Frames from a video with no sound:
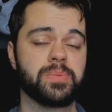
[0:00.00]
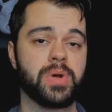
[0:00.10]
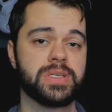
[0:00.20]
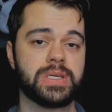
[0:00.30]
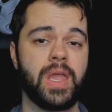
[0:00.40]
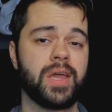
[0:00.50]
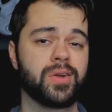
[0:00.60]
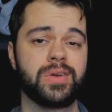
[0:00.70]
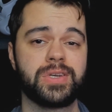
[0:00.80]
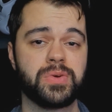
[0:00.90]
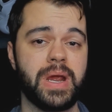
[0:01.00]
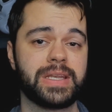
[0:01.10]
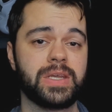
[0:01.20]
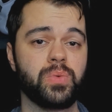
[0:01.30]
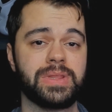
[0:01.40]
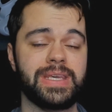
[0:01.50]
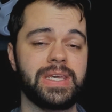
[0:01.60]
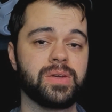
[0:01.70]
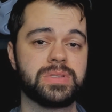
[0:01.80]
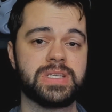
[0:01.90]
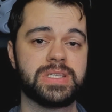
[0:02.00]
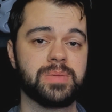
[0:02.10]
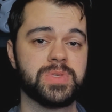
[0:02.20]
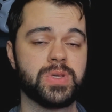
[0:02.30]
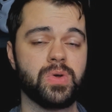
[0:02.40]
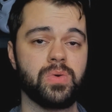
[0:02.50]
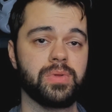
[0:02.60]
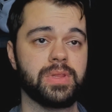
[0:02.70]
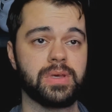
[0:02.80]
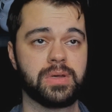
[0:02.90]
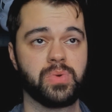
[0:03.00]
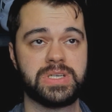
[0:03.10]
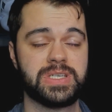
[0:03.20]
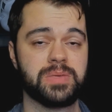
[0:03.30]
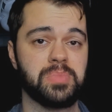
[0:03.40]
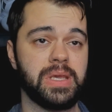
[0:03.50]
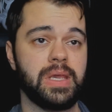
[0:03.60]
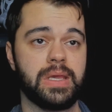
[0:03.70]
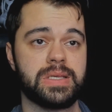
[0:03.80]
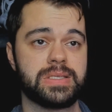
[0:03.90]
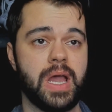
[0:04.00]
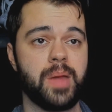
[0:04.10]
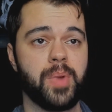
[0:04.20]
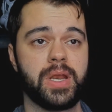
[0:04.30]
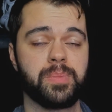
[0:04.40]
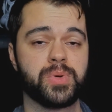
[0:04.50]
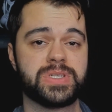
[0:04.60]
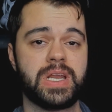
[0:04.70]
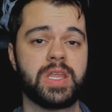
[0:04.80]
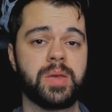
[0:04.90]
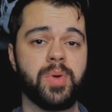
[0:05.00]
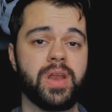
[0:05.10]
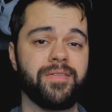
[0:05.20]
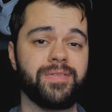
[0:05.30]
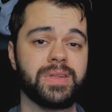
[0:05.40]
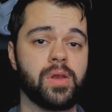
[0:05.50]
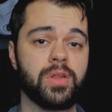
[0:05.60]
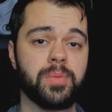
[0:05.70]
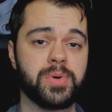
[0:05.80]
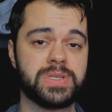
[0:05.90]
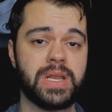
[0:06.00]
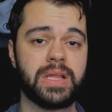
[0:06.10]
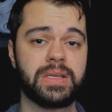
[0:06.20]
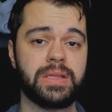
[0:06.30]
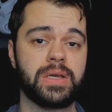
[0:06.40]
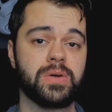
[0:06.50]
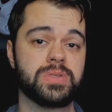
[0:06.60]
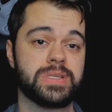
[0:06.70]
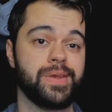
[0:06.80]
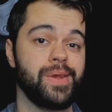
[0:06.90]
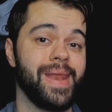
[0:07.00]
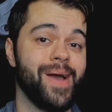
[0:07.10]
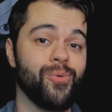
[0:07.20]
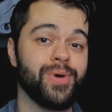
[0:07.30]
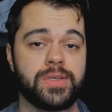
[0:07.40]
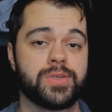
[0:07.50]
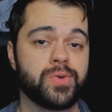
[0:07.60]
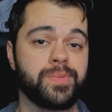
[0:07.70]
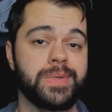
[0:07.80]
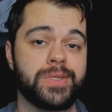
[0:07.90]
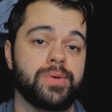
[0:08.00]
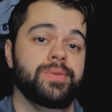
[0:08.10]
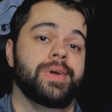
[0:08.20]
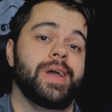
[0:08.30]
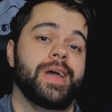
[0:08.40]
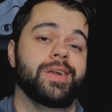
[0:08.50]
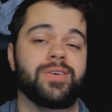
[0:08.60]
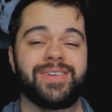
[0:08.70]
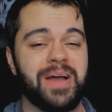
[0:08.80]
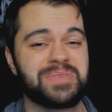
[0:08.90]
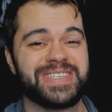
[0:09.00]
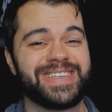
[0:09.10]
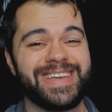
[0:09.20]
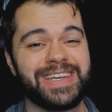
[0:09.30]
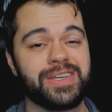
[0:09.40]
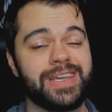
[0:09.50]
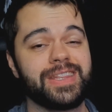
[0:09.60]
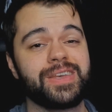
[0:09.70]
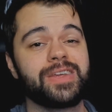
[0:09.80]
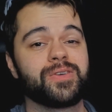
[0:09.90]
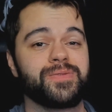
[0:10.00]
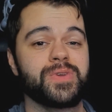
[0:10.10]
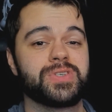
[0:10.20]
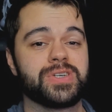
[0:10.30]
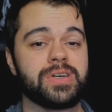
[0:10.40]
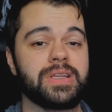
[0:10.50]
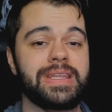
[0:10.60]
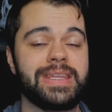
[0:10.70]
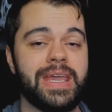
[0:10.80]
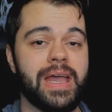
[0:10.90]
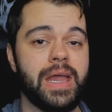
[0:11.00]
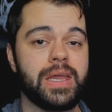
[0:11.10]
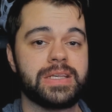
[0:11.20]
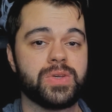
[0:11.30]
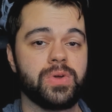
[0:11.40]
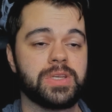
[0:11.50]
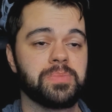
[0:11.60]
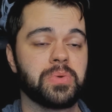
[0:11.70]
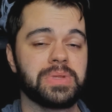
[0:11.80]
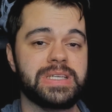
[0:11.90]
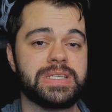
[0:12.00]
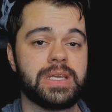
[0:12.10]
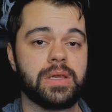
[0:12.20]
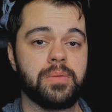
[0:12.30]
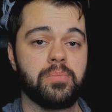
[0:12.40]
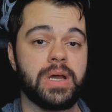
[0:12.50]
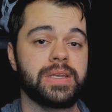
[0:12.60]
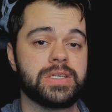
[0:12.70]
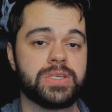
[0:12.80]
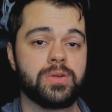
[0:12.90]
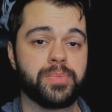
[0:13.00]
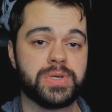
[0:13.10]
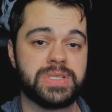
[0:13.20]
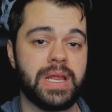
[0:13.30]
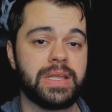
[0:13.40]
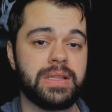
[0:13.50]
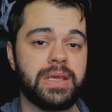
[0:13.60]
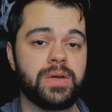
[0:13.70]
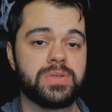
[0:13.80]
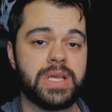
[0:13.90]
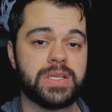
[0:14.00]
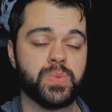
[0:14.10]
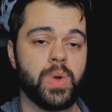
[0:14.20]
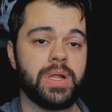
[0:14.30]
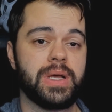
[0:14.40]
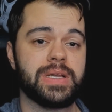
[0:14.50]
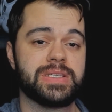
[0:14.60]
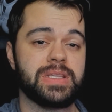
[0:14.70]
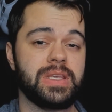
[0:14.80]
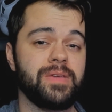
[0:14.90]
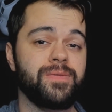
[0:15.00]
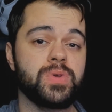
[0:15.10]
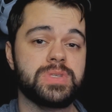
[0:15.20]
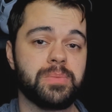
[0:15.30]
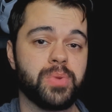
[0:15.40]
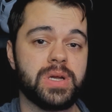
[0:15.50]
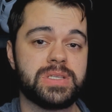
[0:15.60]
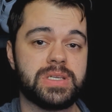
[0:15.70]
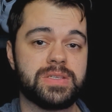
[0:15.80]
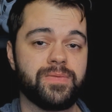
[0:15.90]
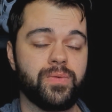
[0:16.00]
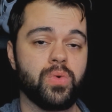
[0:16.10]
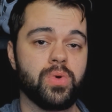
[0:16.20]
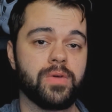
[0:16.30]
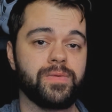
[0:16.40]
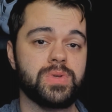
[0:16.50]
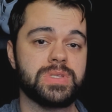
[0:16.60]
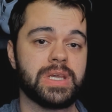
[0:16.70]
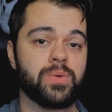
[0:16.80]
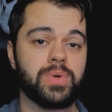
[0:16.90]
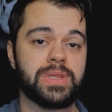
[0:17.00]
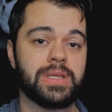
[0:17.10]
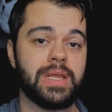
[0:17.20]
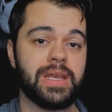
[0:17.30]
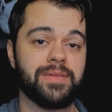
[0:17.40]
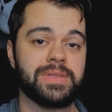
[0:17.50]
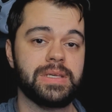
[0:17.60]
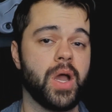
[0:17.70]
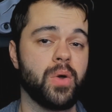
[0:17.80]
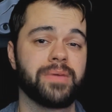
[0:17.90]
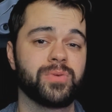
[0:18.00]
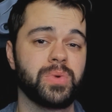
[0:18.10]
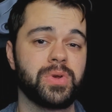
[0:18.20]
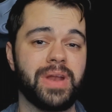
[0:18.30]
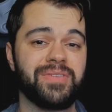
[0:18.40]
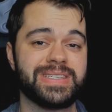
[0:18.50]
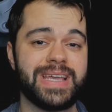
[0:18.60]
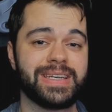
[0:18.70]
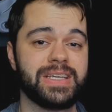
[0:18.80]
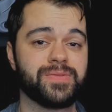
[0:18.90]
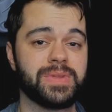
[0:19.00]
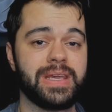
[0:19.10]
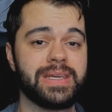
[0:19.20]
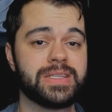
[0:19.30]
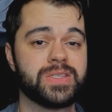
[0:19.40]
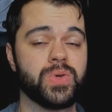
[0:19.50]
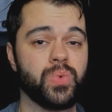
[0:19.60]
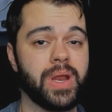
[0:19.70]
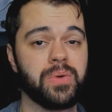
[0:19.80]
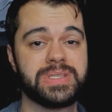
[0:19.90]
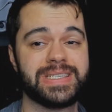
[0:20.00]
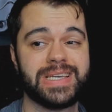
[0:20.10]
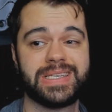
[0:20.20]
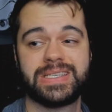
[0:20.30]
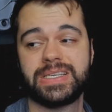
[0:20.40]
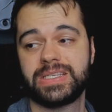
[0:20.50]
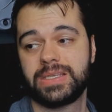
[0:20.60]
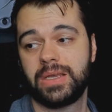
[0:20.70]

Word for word: project and are interacting with the ecosystem. So the question being is, I bought a personality pod, I filled out all the personality Legos, now what? Truth be told, I don't know. I'm just kidding. In the near future, Alethea AI is going to be releasing additional personality Legos as well as the fusing process for fusing it with an NFT. However, we don't have exact dates for that yet, so what I would suggest is